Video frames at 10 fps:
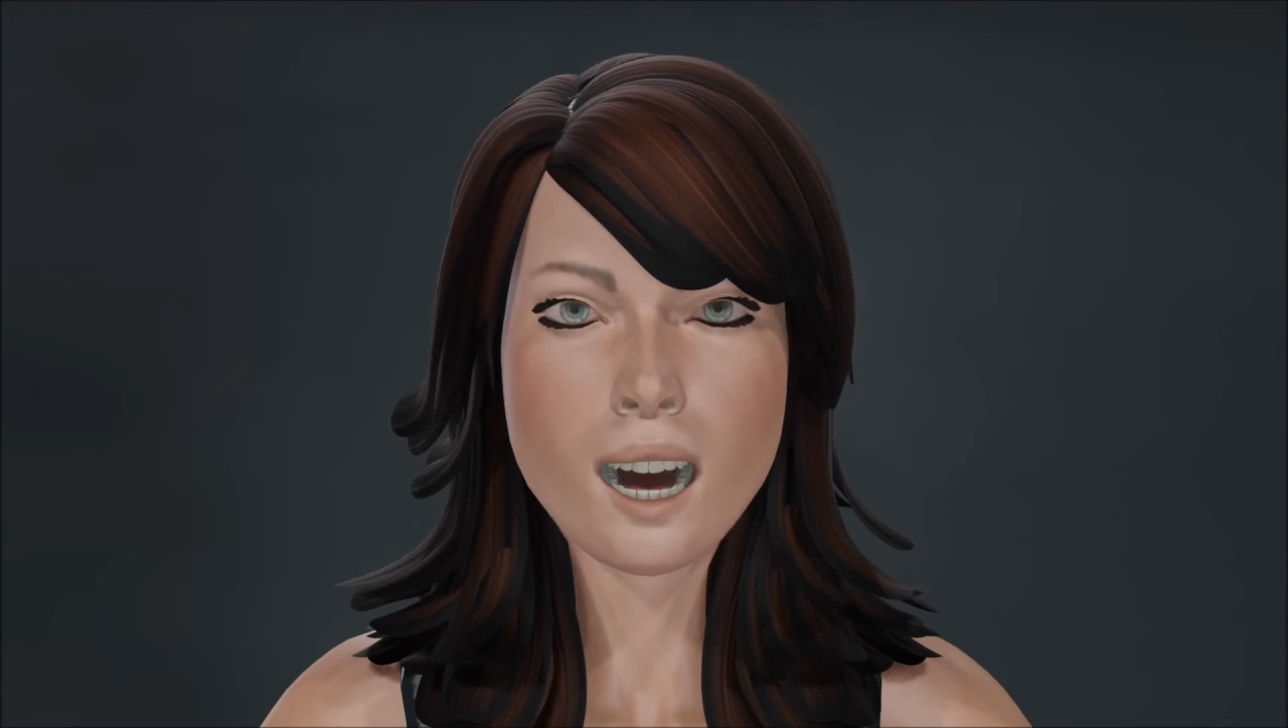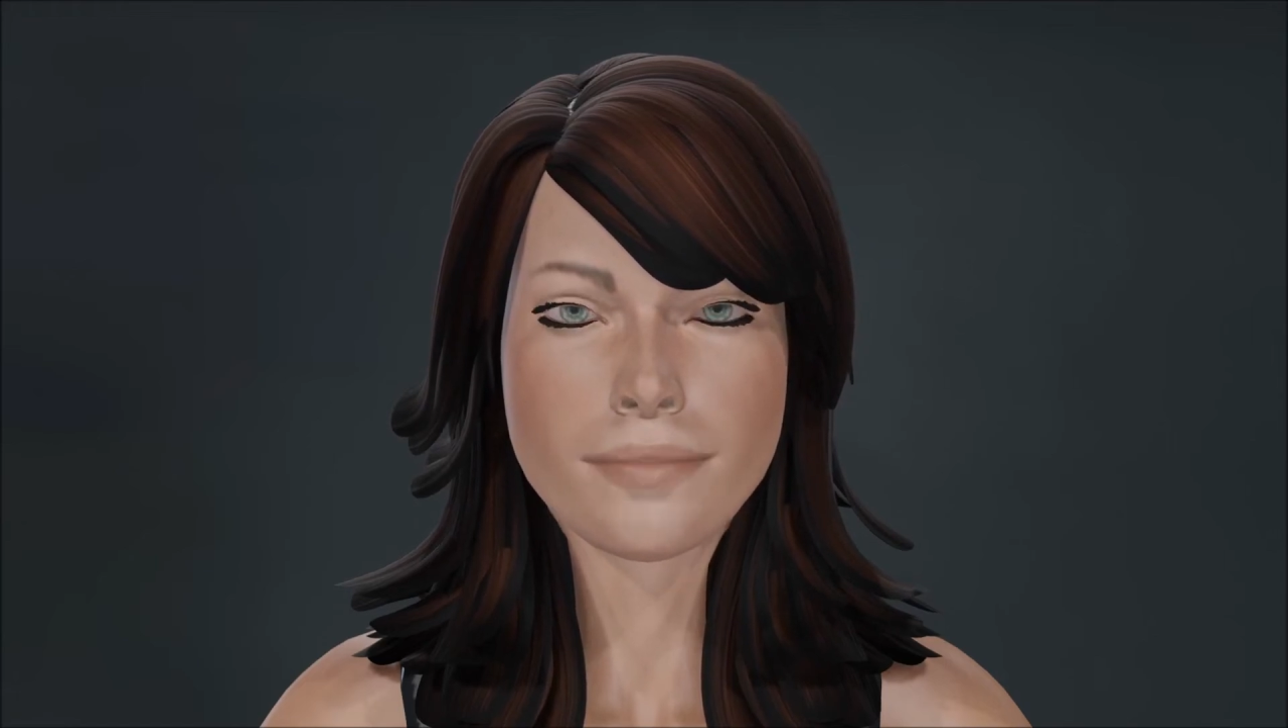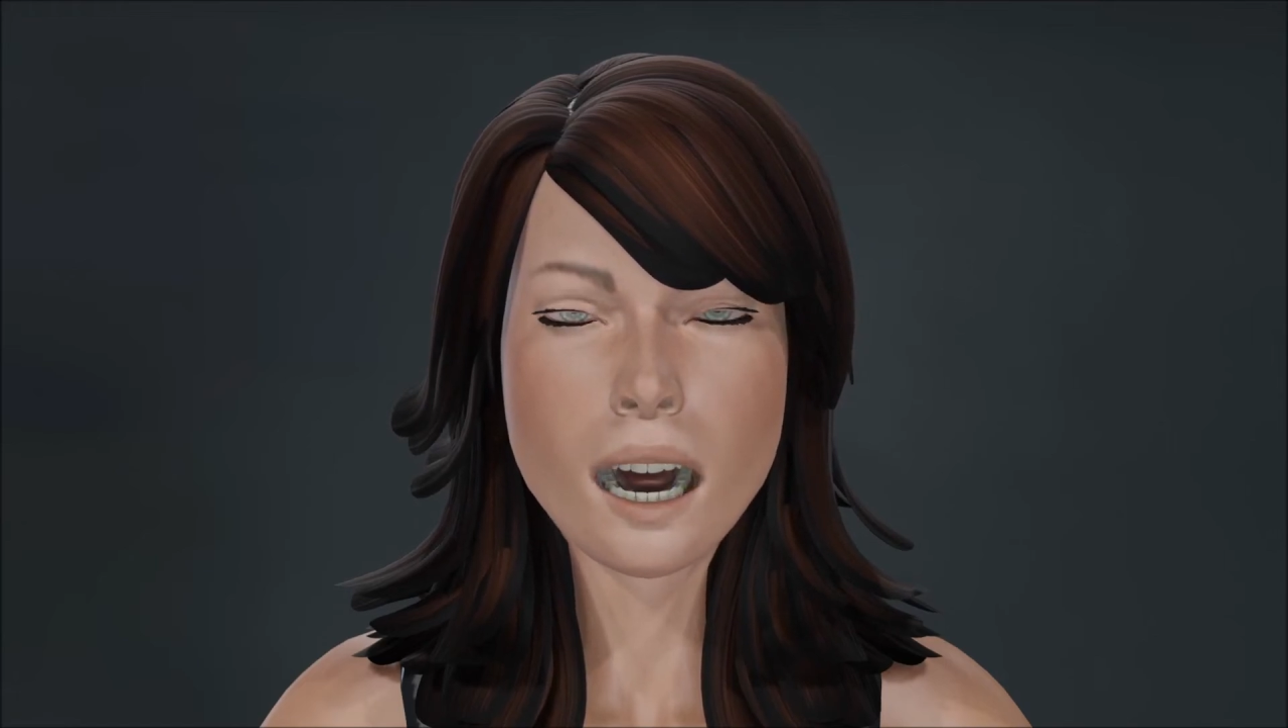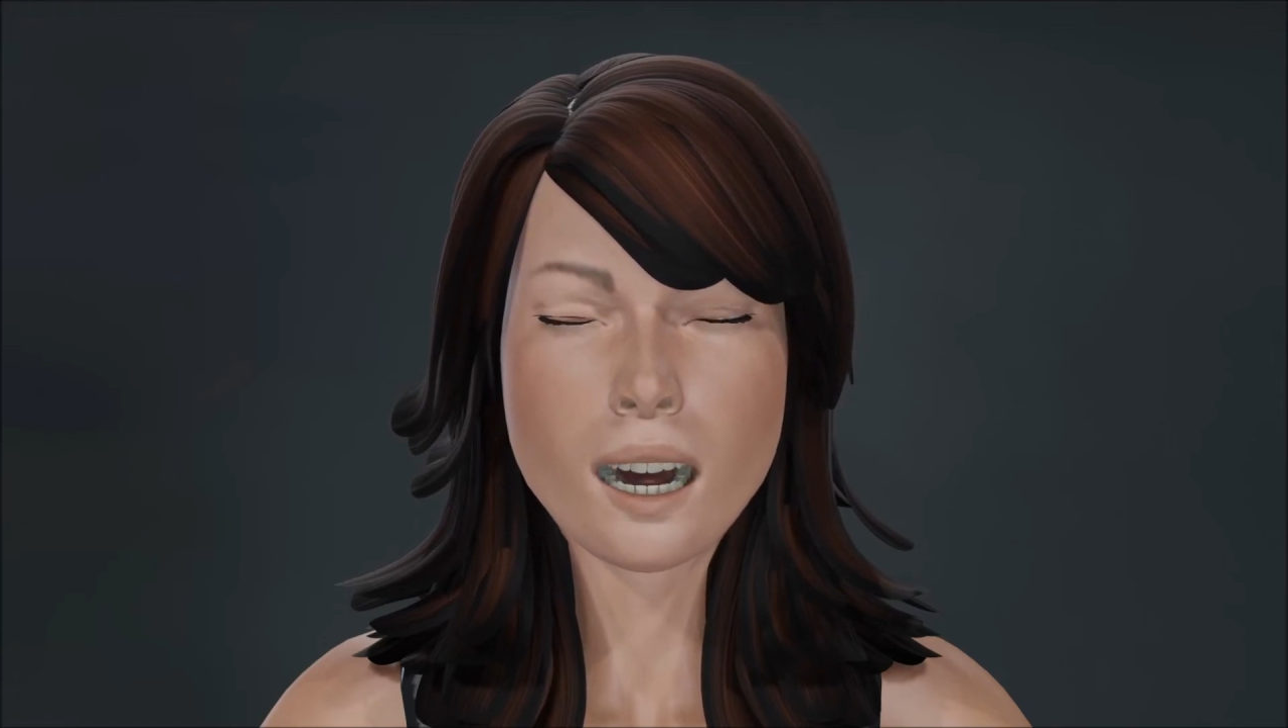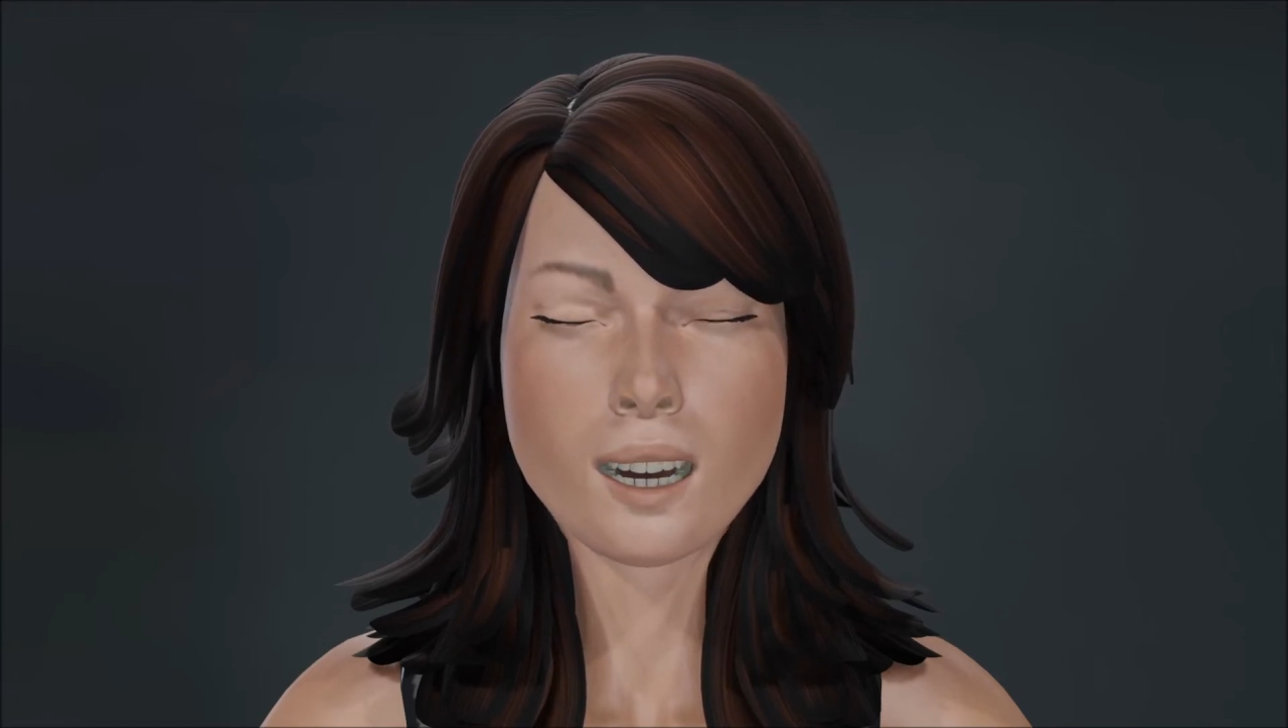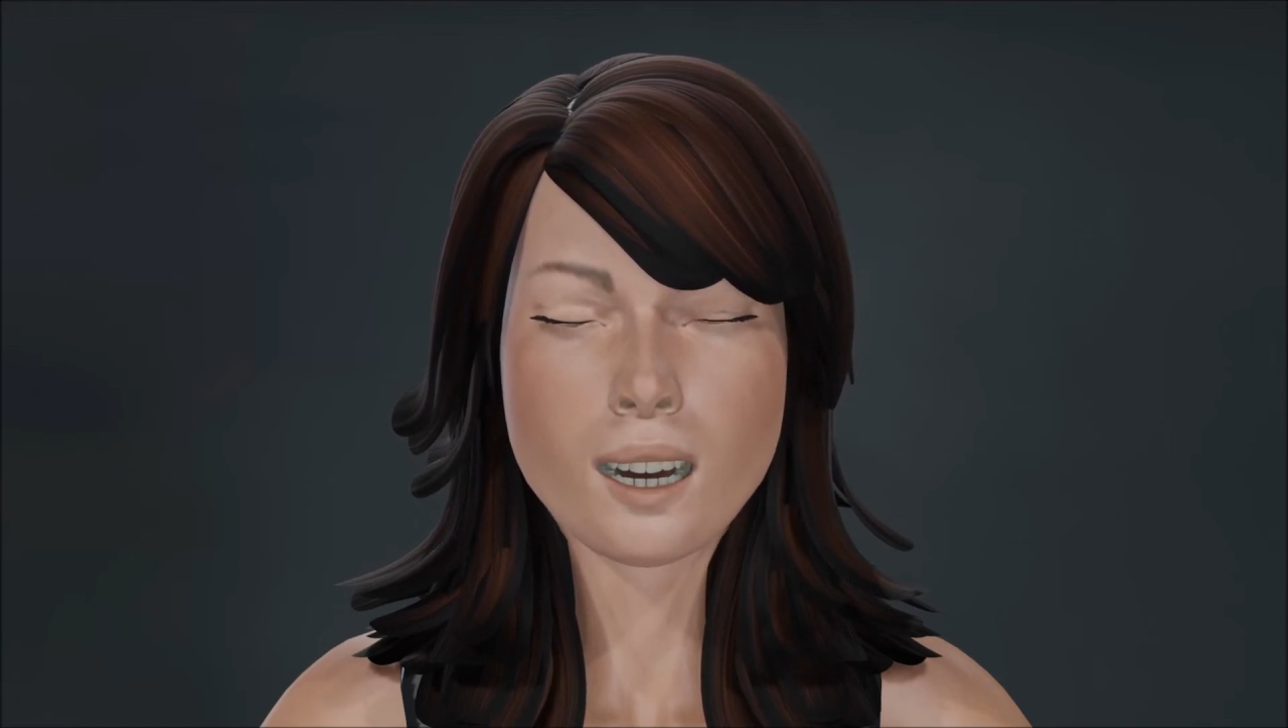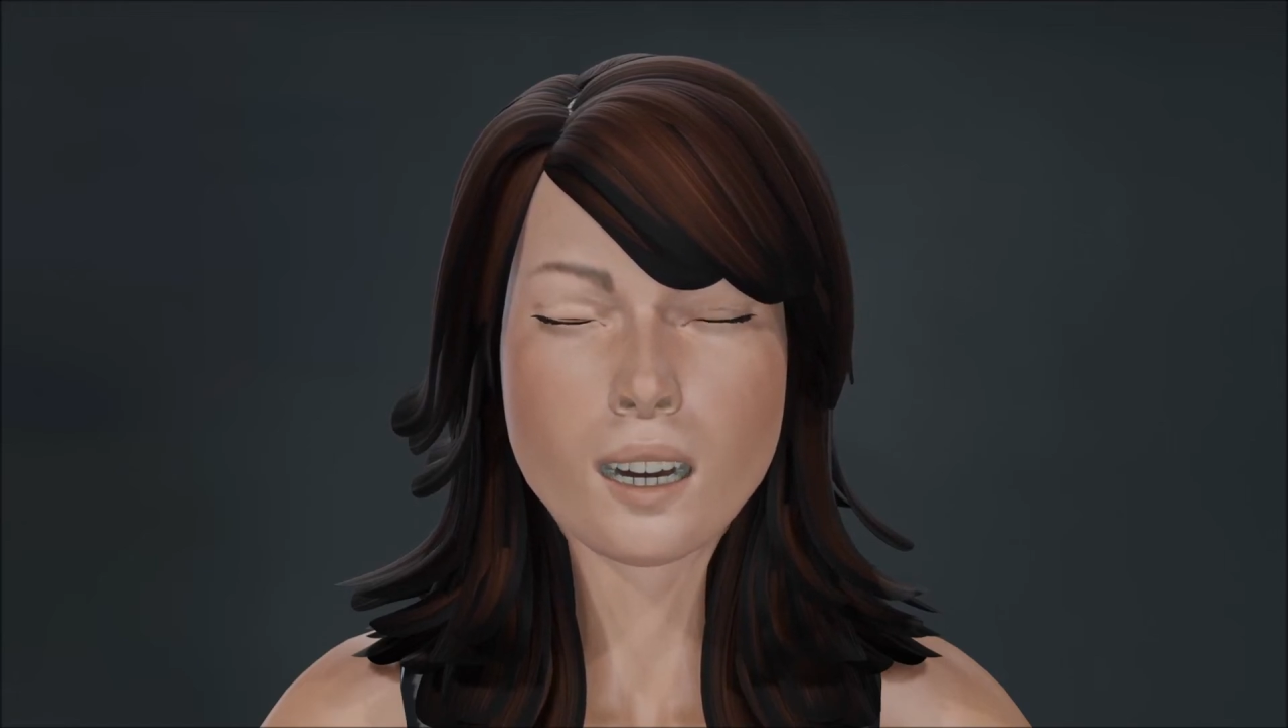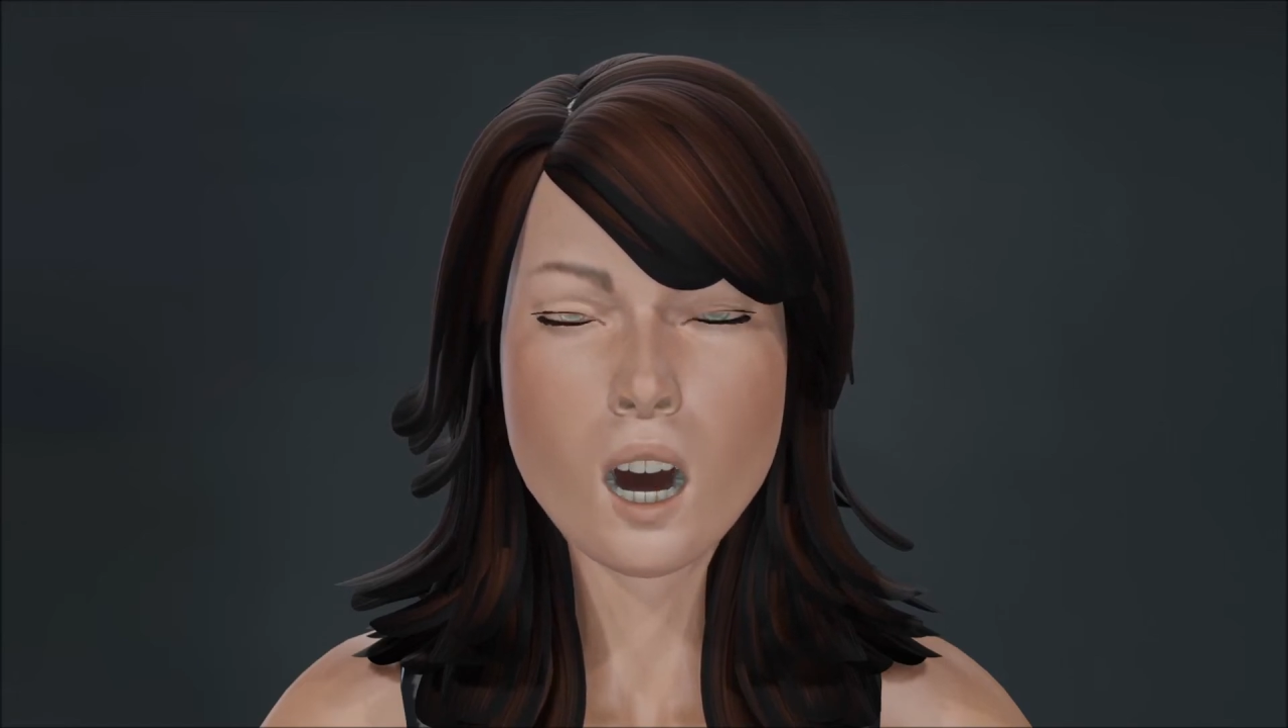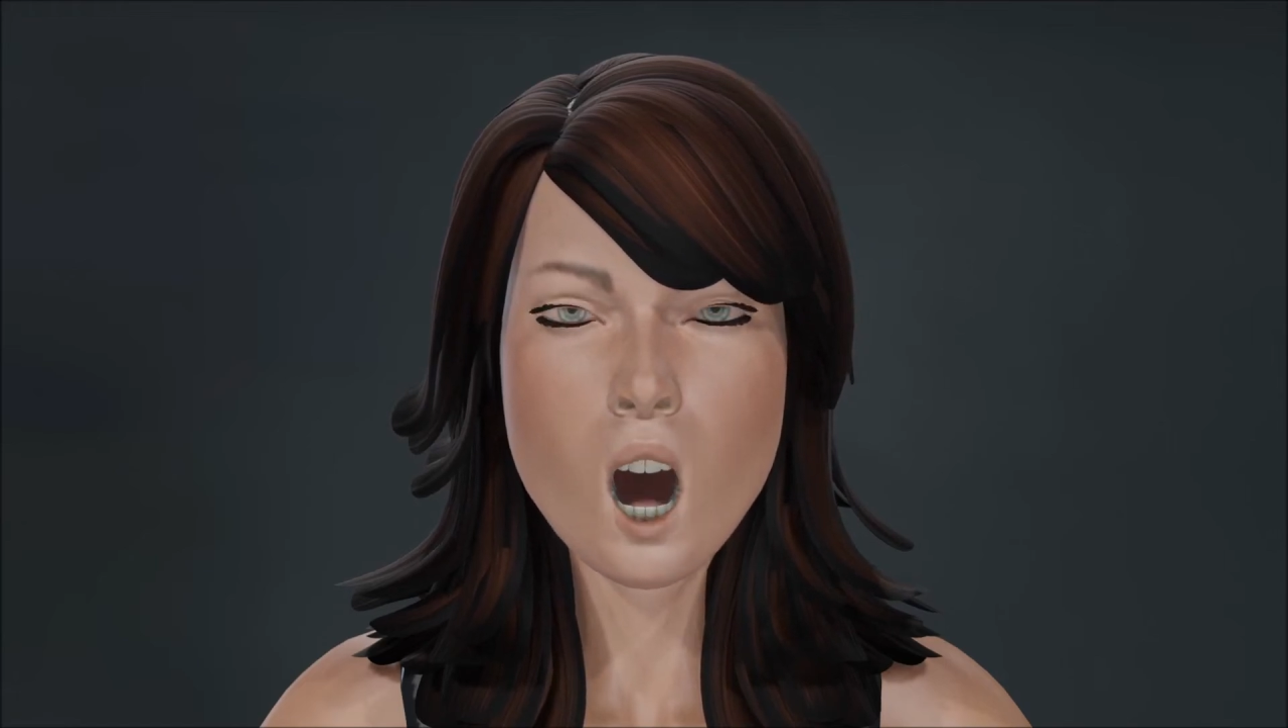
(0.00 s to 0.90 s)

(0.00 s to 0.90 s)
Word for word: on planet